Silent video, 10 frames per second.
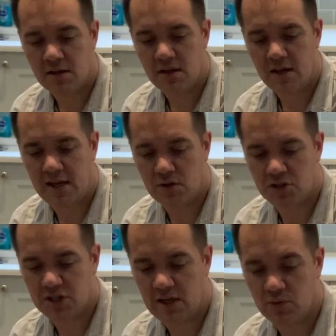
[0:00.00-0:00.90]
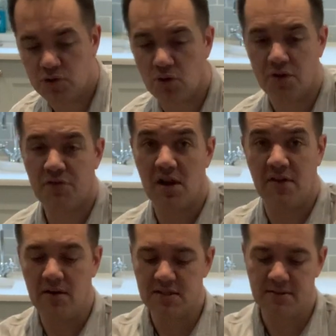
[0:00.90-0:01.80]
he or she will draw 3 of
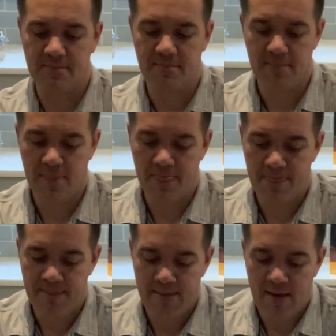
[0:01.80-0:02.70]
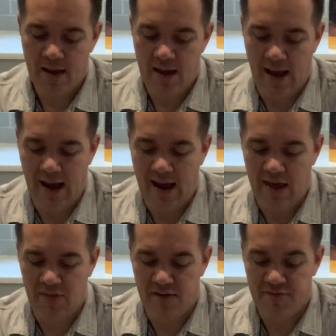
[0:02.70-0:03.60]
those,
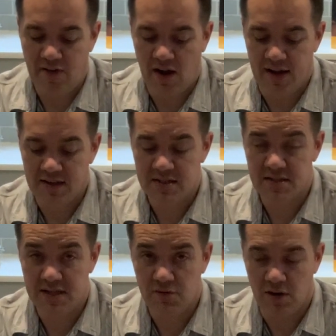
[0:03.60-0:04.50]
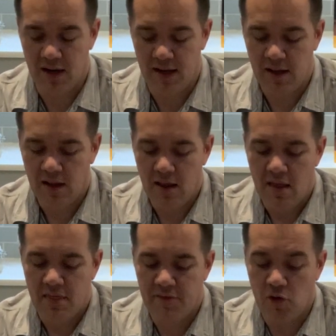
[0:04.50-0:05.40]
and they find secretly
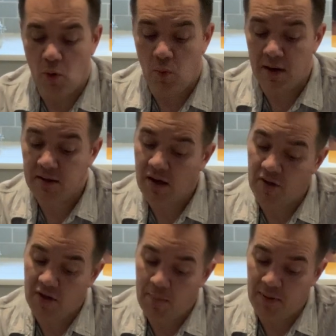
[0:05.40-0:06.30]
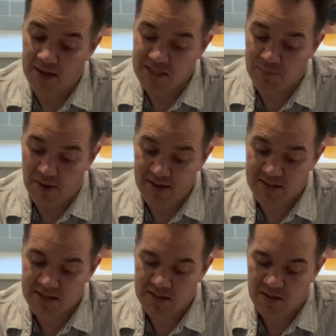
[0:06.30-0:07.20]
they've got 1 card that applies the
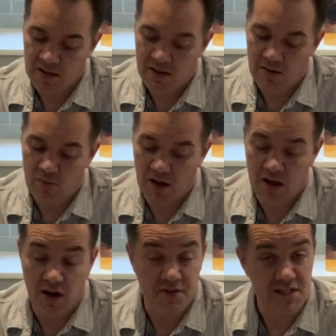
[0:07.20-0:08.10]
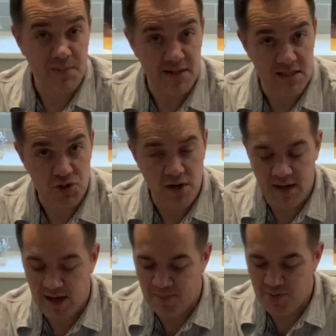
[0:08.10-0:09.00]
brakes, 1 card that speeds the train
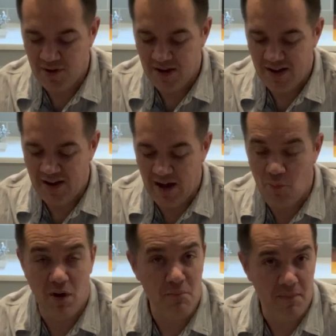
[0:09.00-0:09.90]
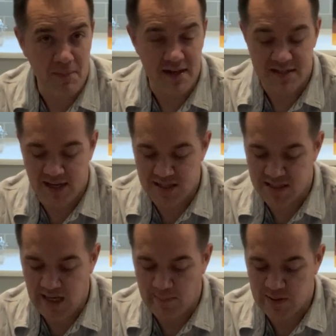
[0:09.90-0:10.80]
up, and 1 maintains the
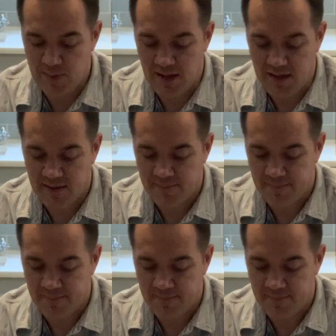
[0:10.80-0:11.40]
same speed.